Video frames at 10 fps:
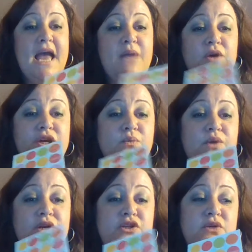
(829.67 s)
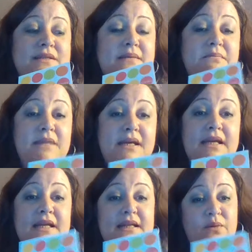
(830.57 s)
And what you want to do is
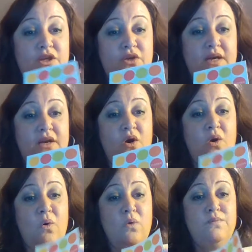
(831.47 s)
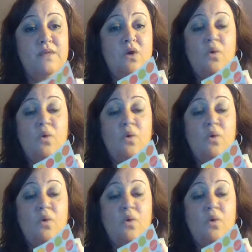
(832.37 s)
immediately when you get home,